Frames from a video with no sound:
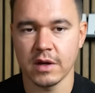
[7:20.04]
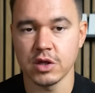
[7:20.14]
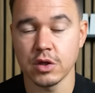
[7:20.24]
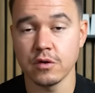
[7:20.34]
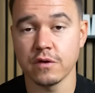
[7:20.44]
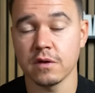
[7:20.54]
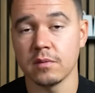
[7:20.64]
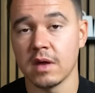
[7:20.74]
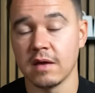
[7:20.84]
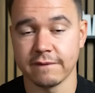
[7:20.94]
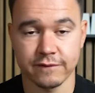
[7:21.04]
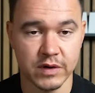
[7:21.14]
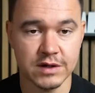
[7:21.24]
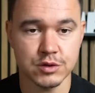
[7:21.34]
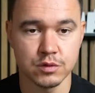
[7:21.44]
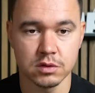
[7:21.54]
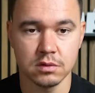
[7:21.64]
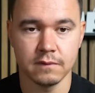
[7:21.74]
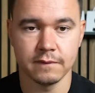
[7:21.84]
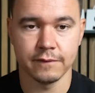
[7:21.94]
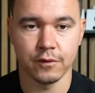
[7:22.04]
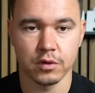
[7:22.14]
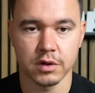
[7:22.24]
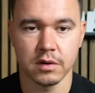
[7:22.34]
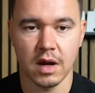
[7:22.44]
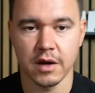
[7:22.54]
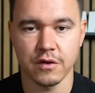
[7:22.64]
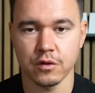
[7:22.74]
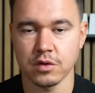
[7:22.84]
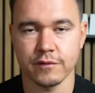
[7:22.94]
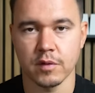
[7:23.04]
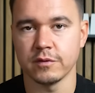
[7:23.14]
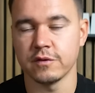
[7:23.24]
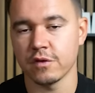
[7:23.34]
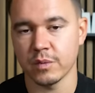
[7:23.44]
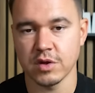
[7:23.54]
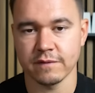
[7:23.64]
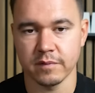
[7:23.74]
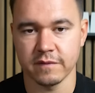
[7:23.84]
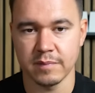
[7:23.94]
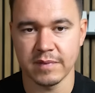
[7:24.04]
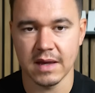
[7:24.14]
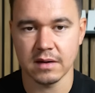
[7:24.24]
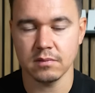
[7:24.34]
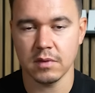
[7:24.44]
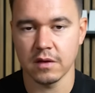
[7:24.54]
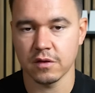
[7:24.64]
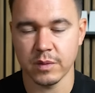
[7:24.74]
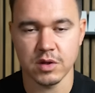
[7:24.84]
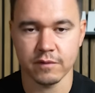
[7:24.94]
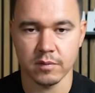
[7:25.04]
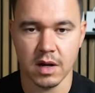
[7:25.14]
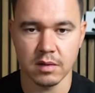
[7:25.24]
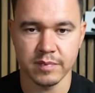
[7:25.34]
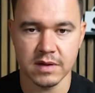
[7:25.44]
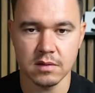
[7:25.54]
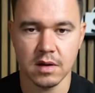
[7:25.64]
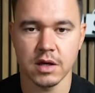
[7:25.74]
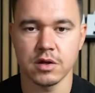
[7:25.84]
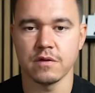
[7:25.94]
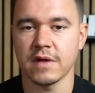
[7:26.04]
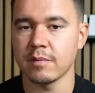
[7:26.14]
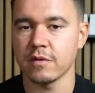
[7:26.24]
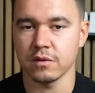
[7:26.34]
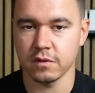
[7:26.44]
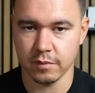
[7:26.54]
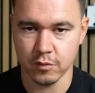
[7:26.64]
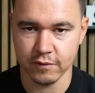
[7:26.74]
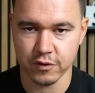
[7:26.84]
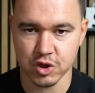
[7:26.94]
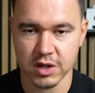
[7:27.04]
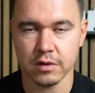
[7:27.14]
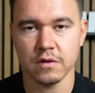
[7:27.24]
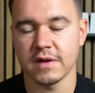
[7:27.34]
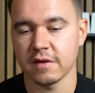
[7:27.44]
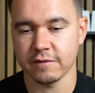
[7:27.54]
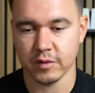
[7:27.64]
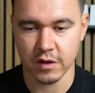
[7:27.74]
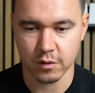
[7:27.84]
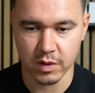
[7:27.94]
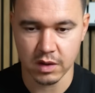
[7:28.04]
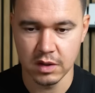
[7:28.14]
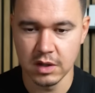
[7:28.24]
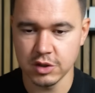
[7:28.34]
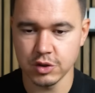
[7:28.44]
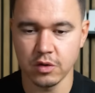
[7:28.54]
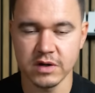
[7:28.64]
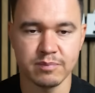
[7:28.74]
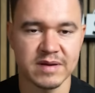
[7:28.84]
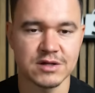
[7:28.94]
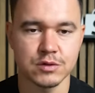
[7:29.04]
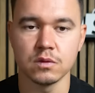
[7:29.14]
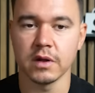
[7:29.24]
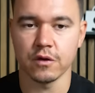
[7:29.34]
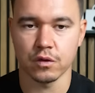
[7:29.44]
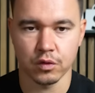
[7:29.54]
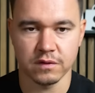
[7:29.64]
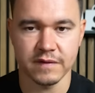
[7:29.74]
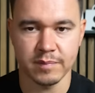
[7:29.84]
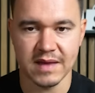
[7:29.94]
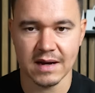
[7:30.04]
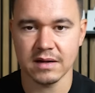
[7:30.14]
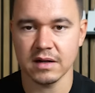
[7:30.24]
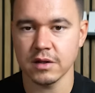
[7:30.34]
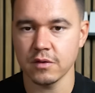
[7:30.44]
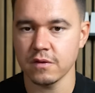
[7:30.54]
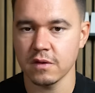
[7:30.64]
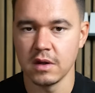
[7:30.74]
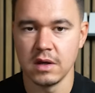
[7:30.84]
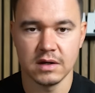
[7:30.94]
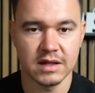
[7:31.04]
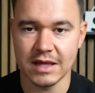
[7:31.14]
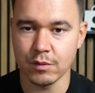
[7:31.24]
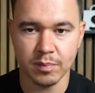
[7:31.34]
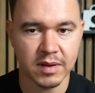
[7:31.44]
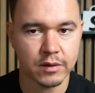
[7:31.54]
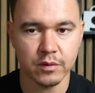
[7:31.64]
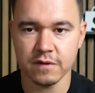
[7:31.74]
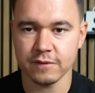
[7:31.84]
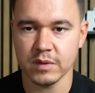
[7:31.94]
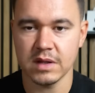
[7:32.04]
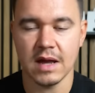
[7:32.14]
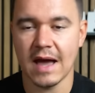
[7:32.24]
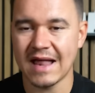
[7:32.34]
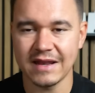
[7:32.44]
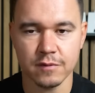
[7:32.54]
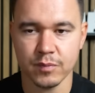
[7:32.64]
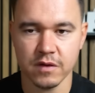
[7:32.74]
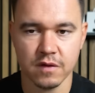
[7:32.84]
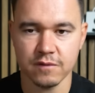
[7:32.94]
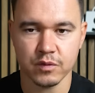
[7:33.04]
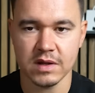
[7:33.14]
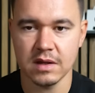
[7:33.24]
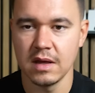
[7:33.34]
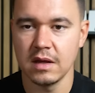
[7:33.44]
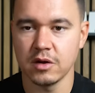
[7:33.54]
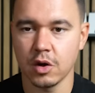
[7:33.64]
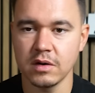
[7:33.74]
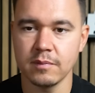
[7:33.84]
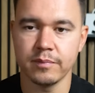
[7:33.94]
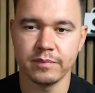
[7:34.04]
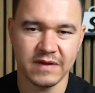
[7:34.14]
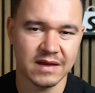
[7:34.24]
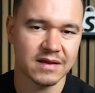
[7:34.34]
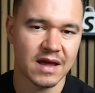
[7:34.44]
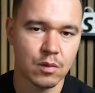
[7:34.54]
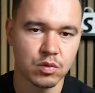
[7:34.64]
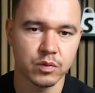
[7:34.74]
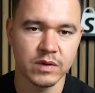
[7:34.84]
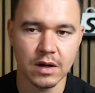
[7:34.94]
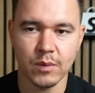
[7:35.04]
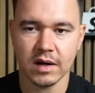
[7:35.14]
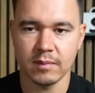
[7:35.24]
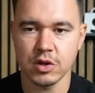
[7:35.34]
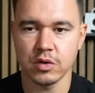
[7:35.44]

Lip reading: I use a free tool for iSearch Farm to switch from VPN and switch from IP. I use Amazon's movers and shakers. That's free as well. The only paid tool is NordVPN that I use. The Keyword Planner is free. AliExpress is free. The only thing that I would really recommend